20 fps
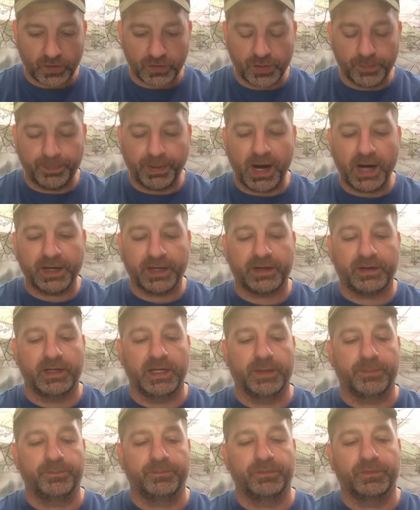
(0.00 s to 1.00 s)
the pocket
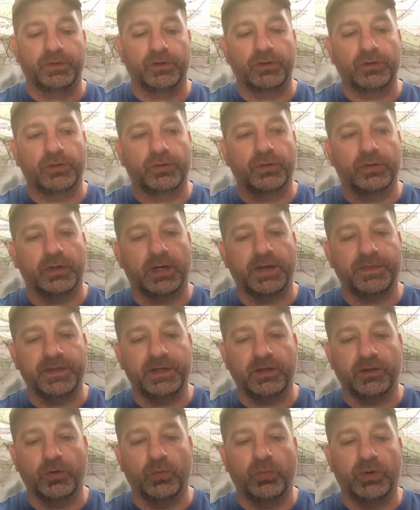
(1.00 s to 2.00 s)
clip, I
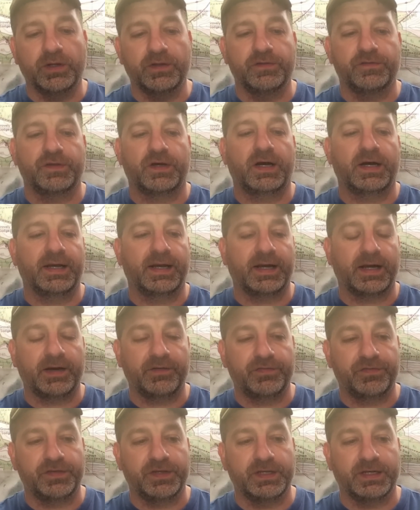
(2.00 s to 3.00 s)
think on the ones I,
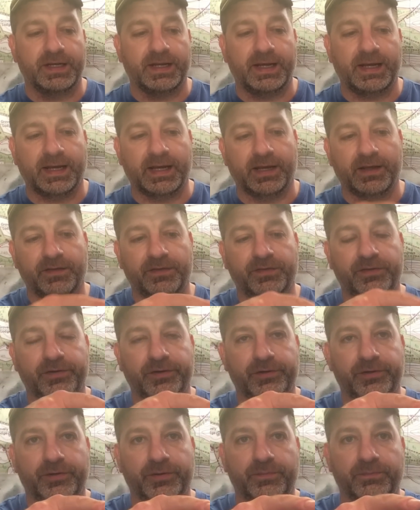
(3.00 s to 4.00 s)
I've seen and had,
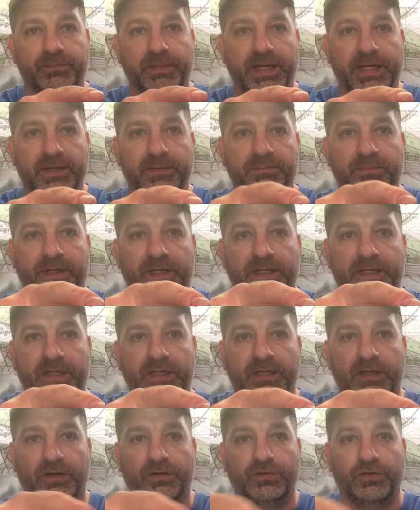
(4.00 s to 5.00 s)
the main bit
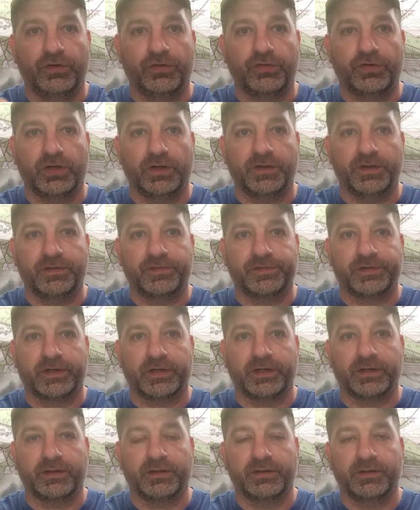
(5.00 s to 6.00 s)
here is usually on this
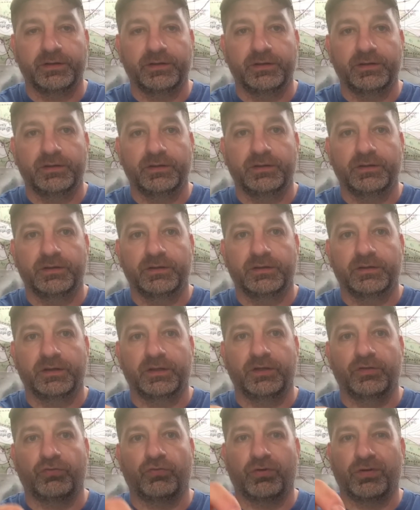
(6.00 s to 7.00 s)
side
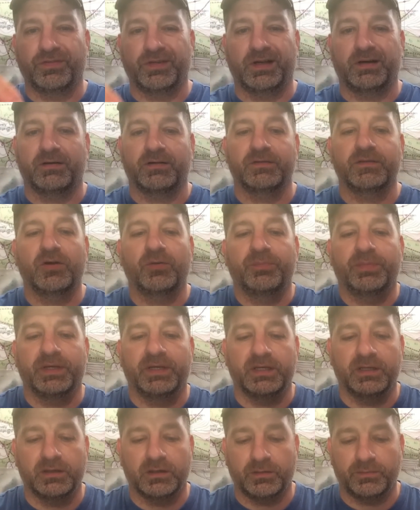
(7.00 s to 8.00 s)
and it draws out. No
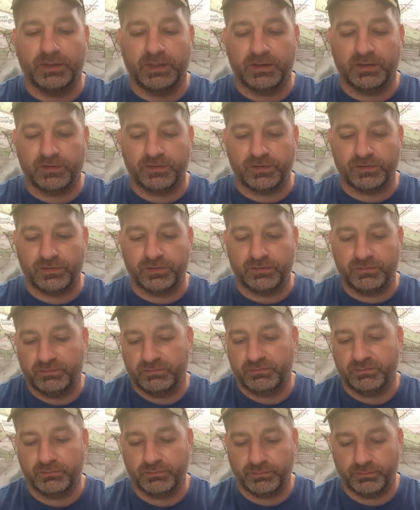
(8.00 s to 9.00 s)
biggie, I mean, it's just
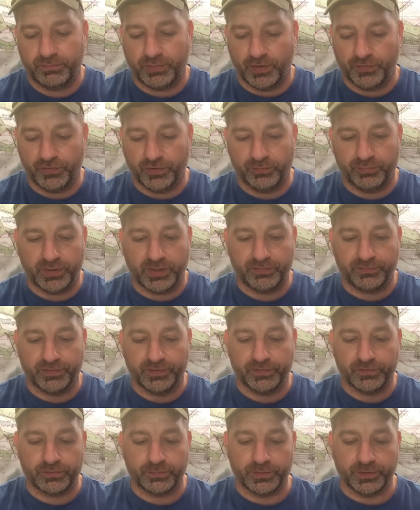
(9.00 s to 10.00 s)
personal
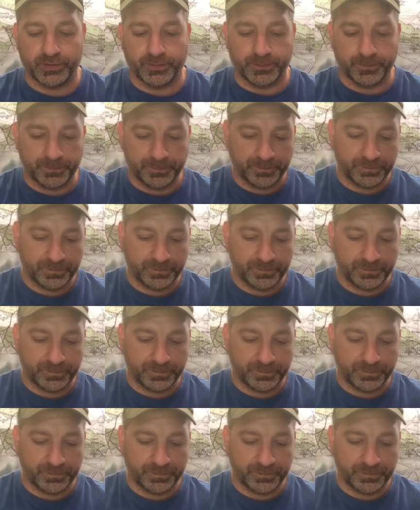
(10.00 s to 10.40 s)
preference, but